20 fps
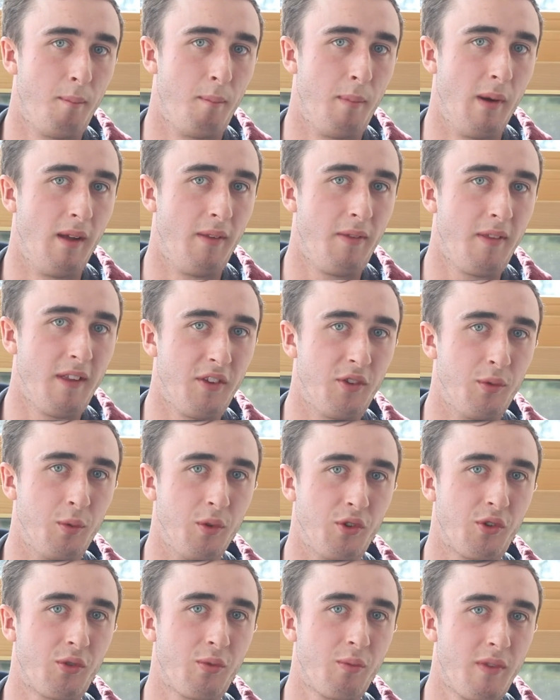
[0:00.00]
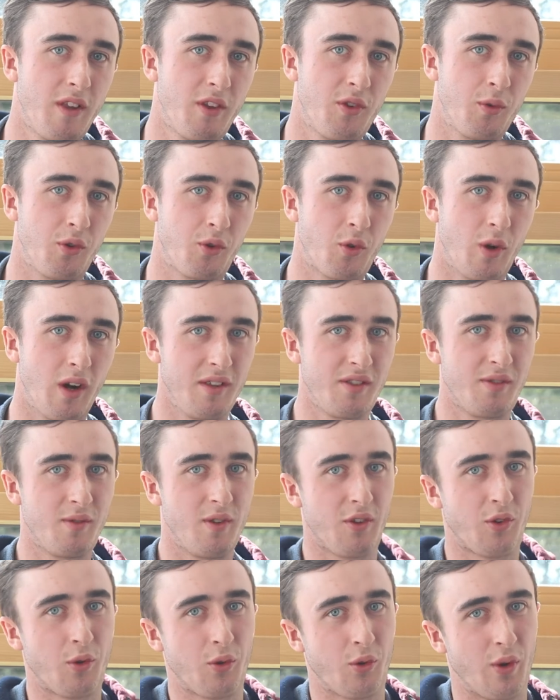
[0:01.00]
But this was
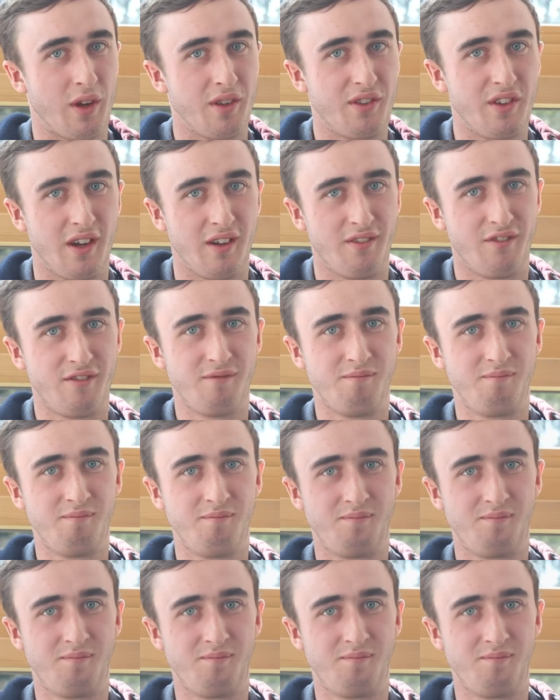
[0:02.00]
quite tough.